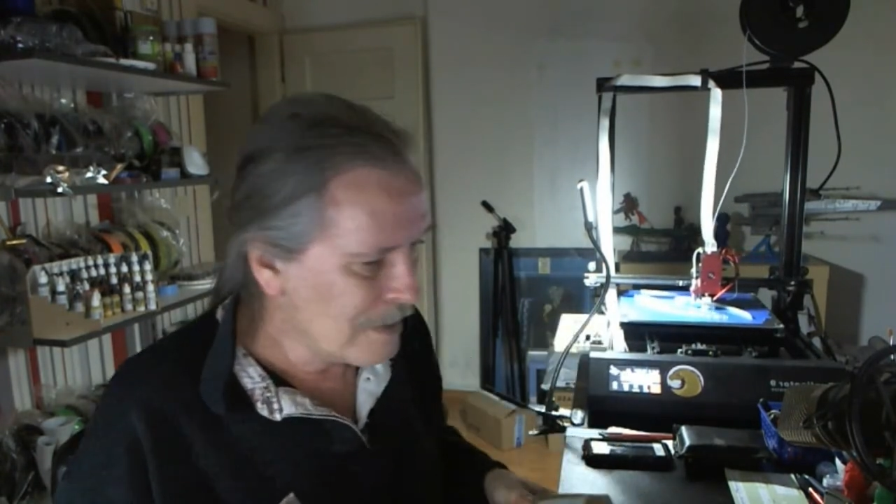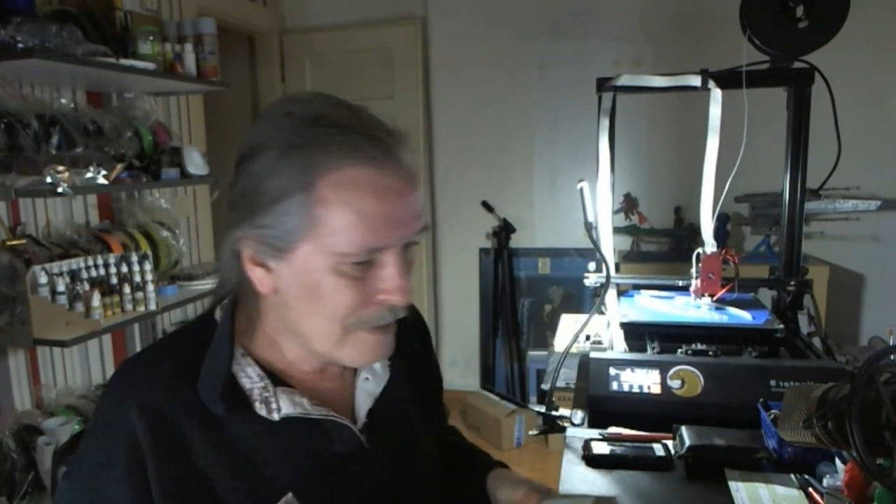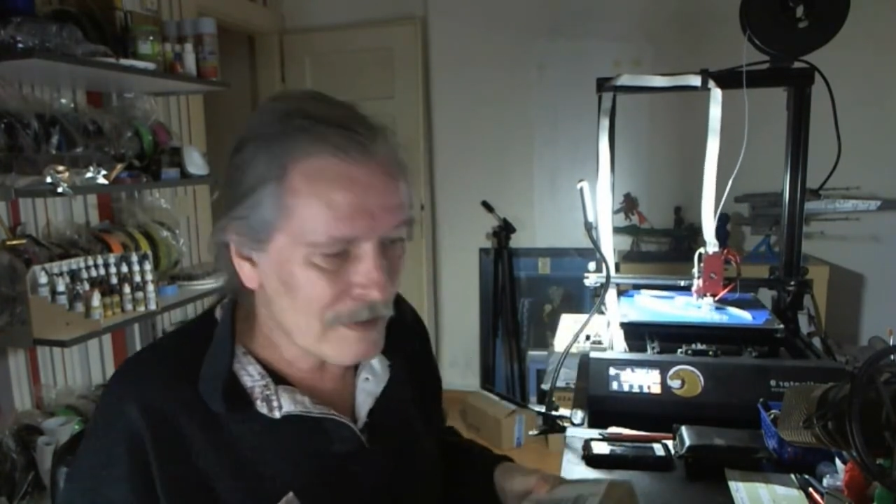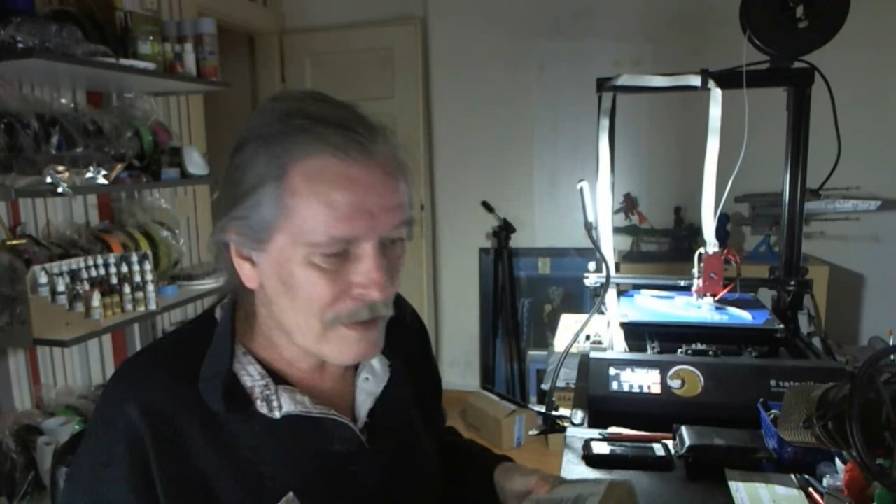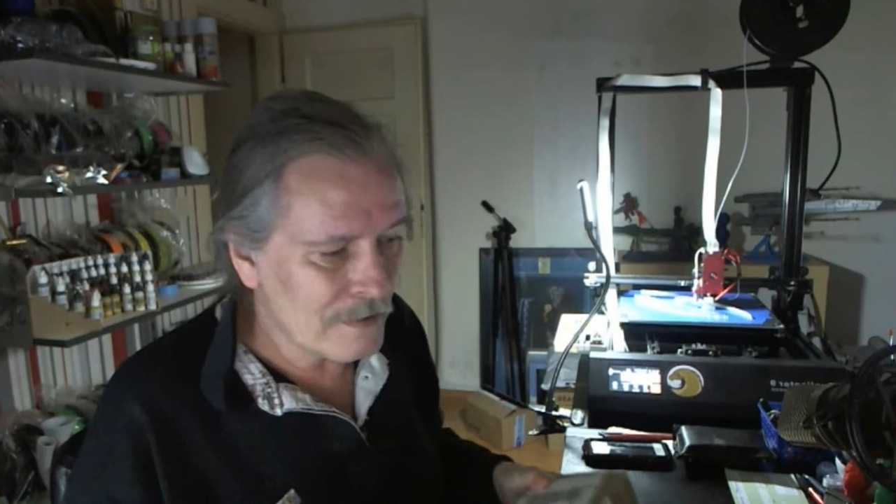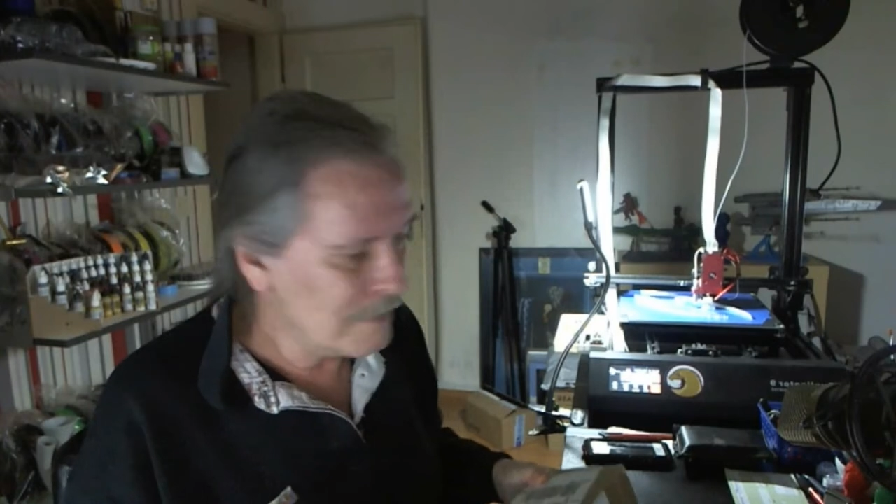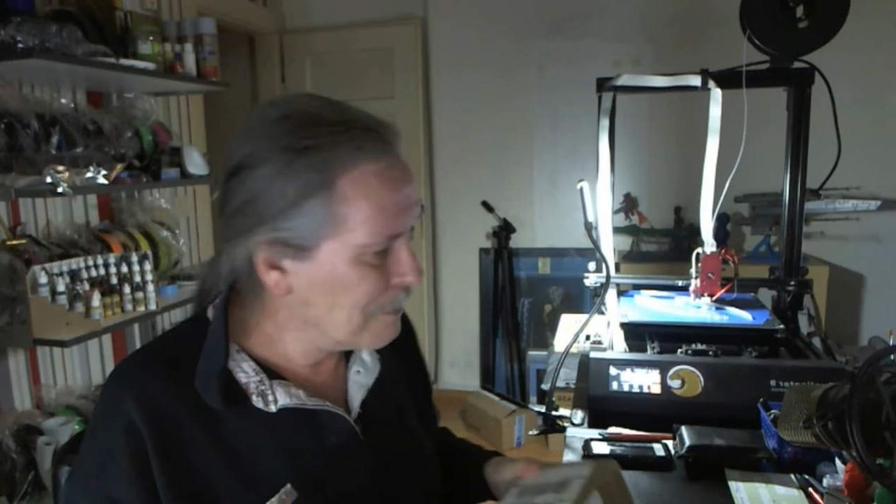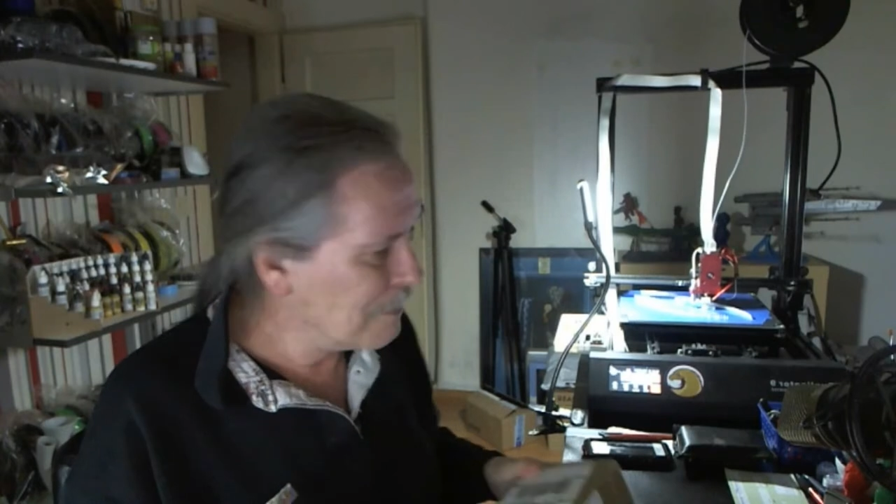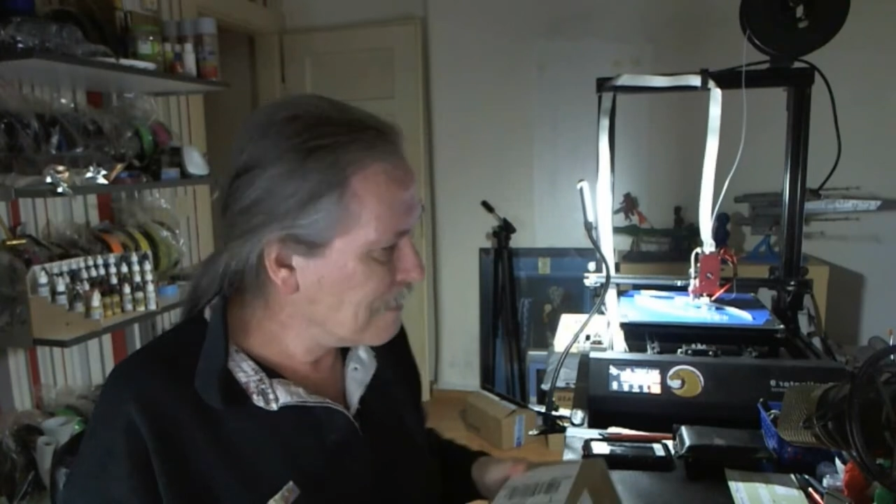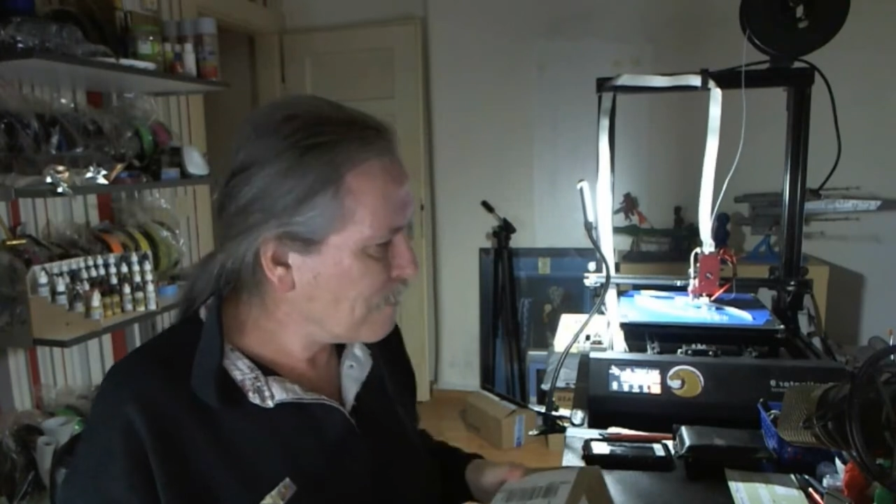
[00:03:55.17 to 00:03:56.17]
So,
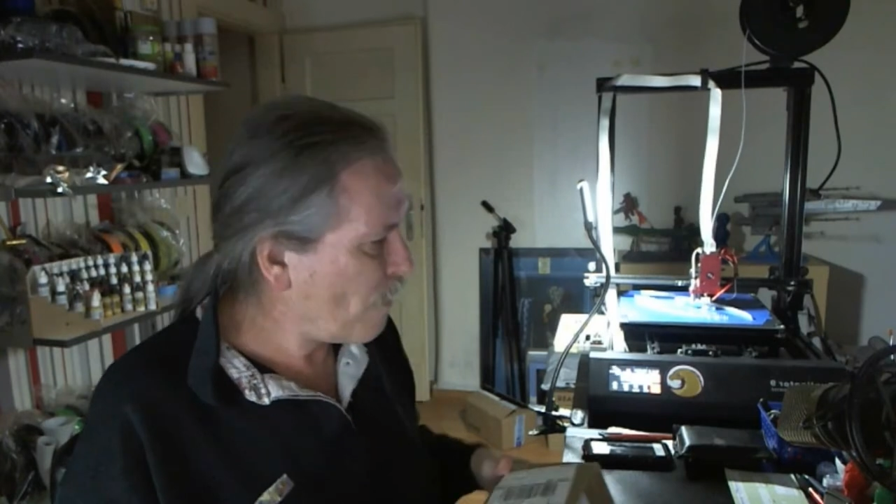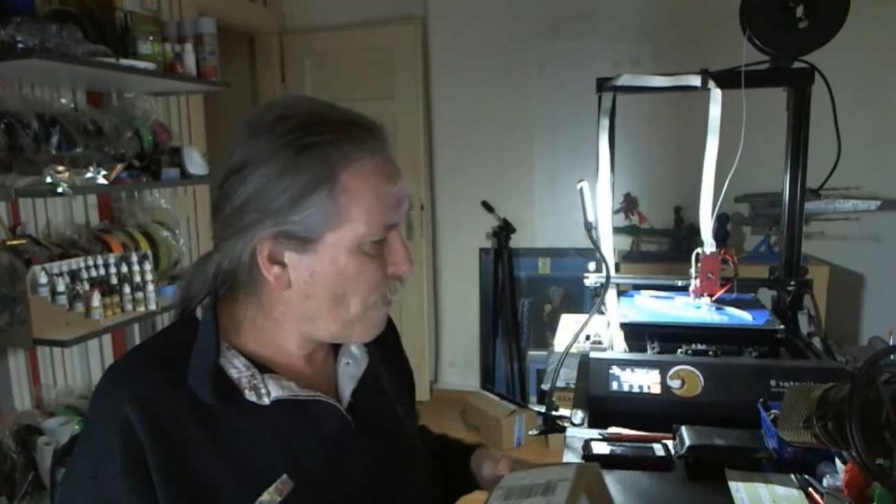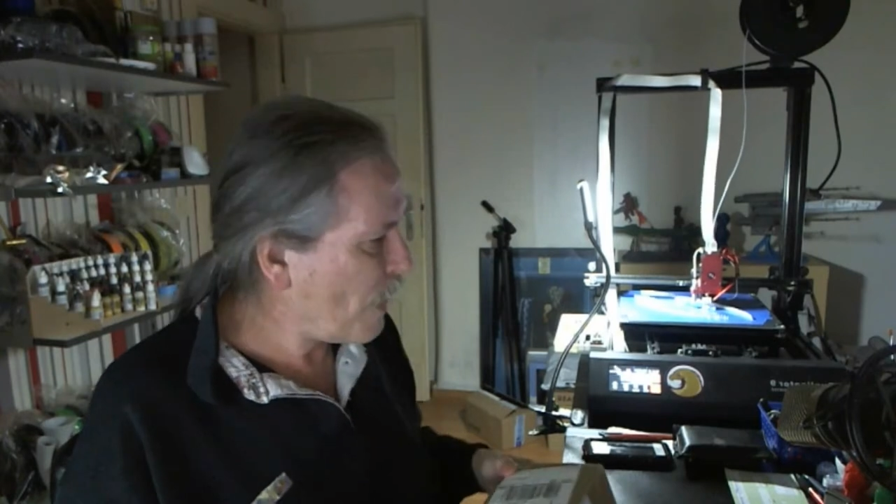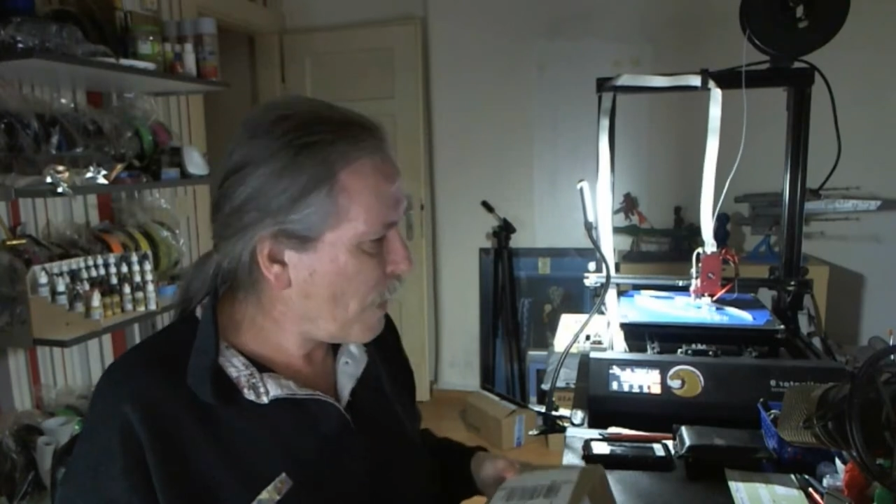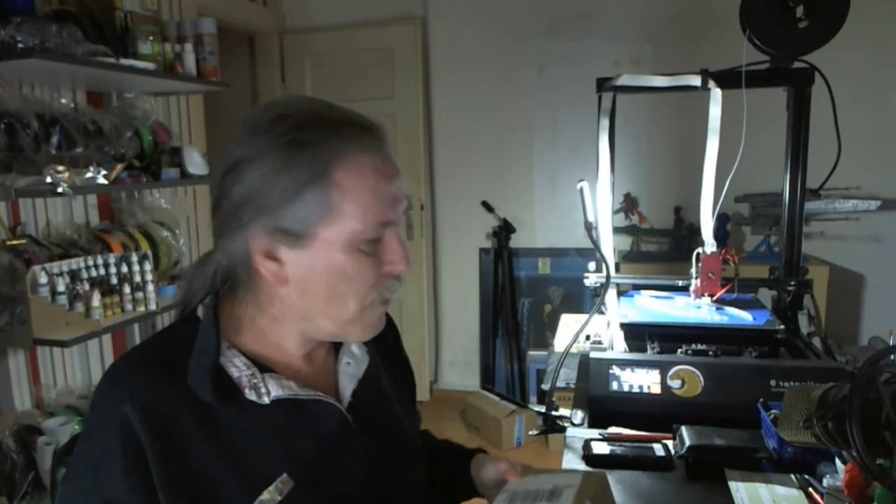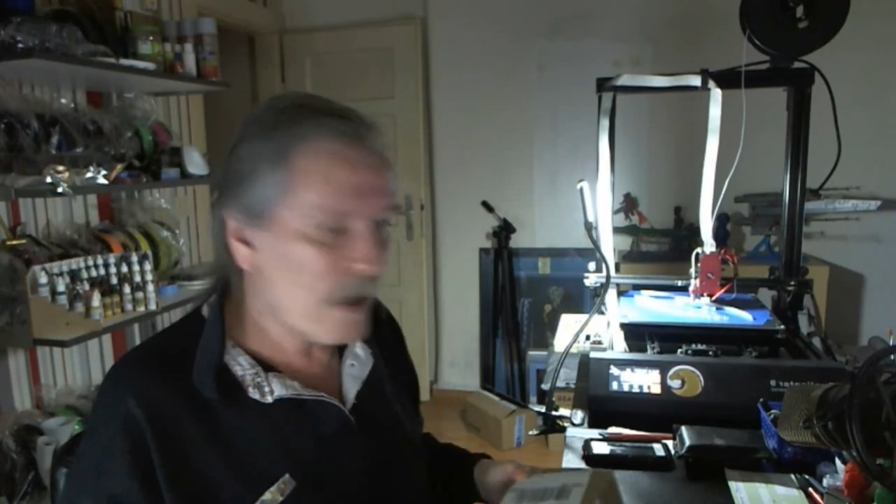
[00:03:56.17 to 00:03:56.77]
what